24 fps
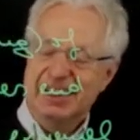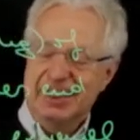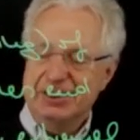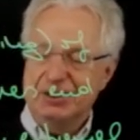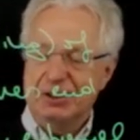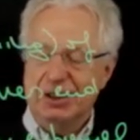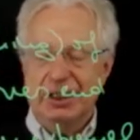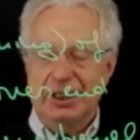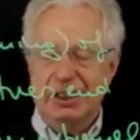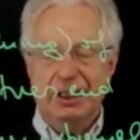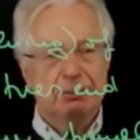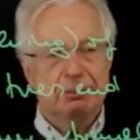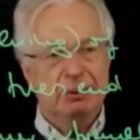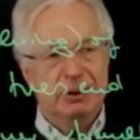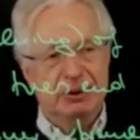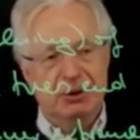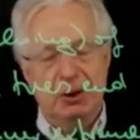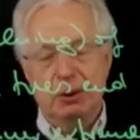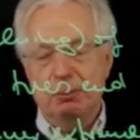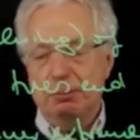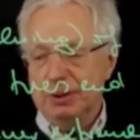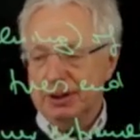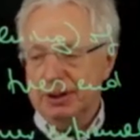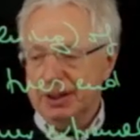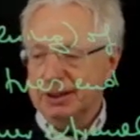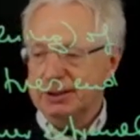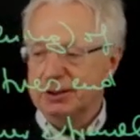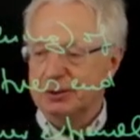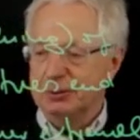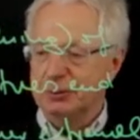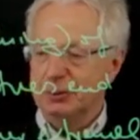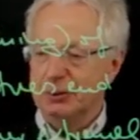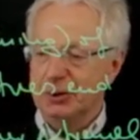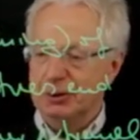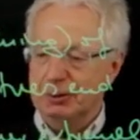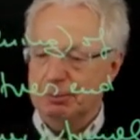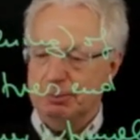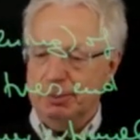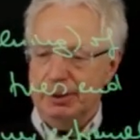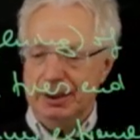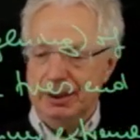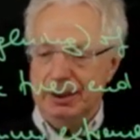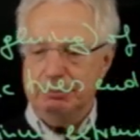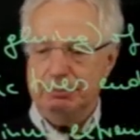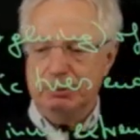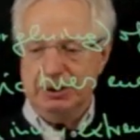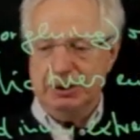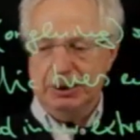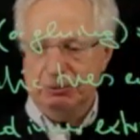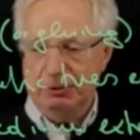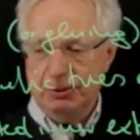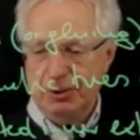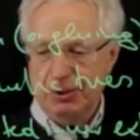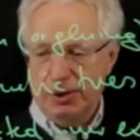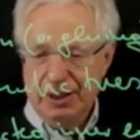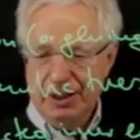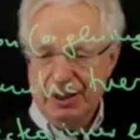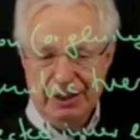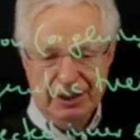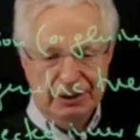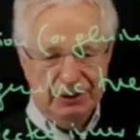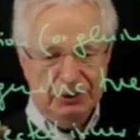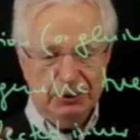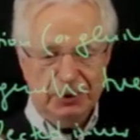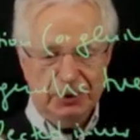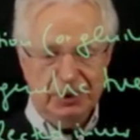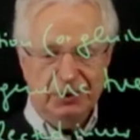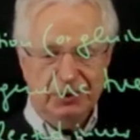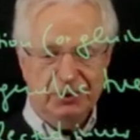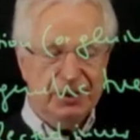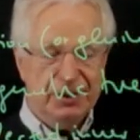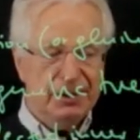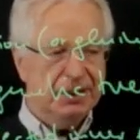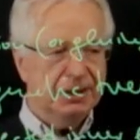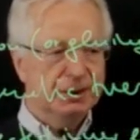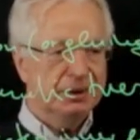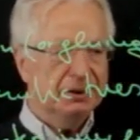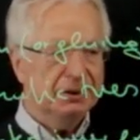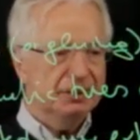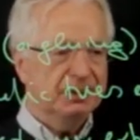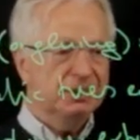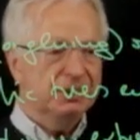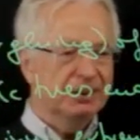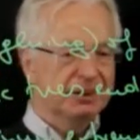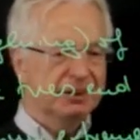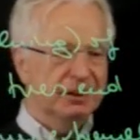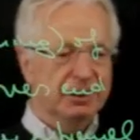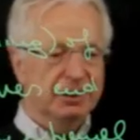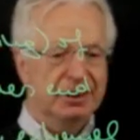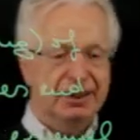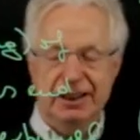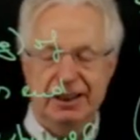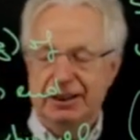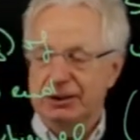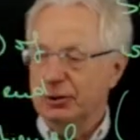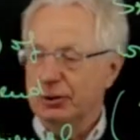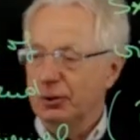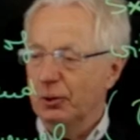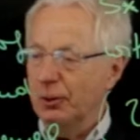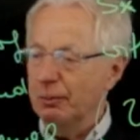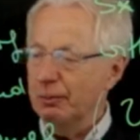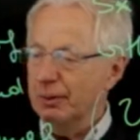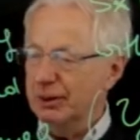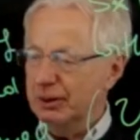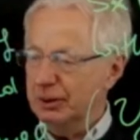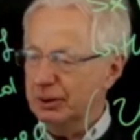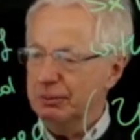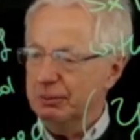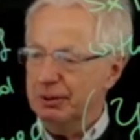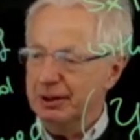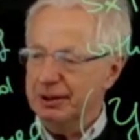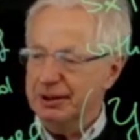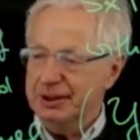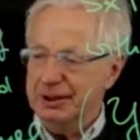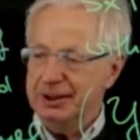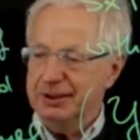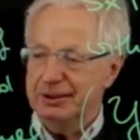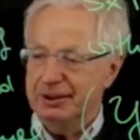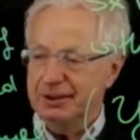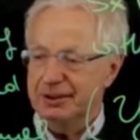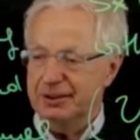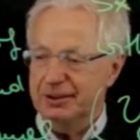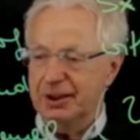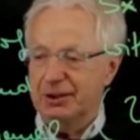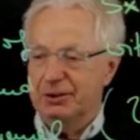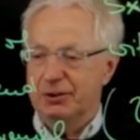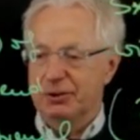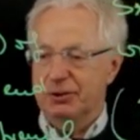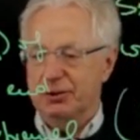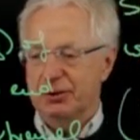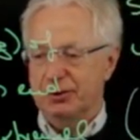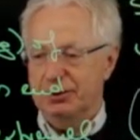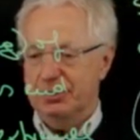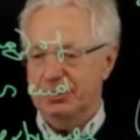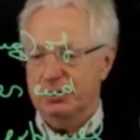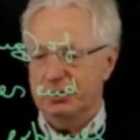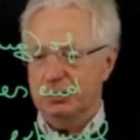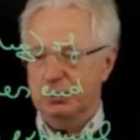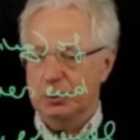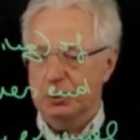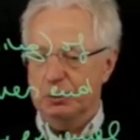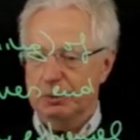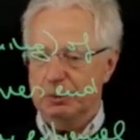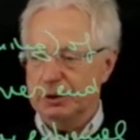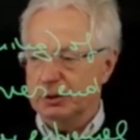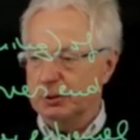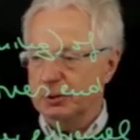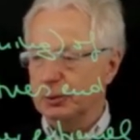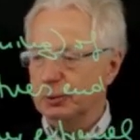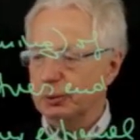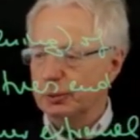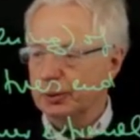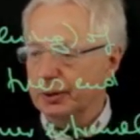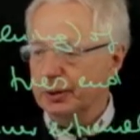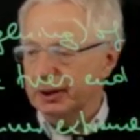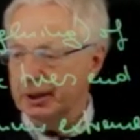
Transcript: it's a little bit complicated to explain, but if you, you can think at it at home and you will see that that's the good way to do